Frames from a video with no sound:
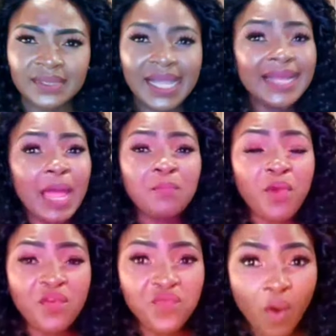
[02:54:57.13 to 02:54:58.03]
And
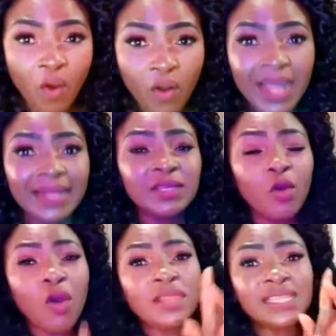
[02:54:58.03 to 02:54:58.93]
above all, the
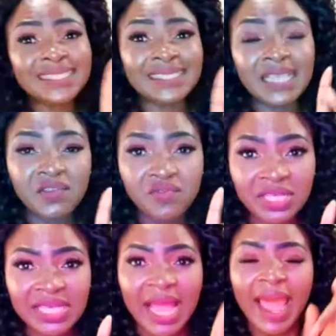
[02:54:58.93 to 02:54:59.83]
only
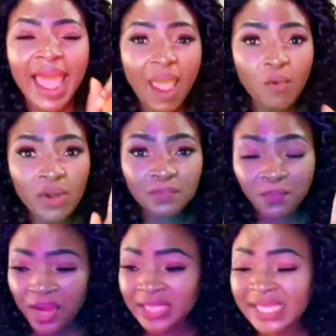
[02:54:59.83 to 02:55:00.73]
secret I will
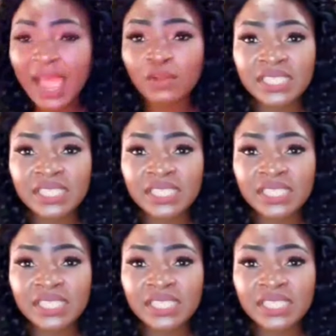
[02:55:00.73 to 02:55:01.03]
point out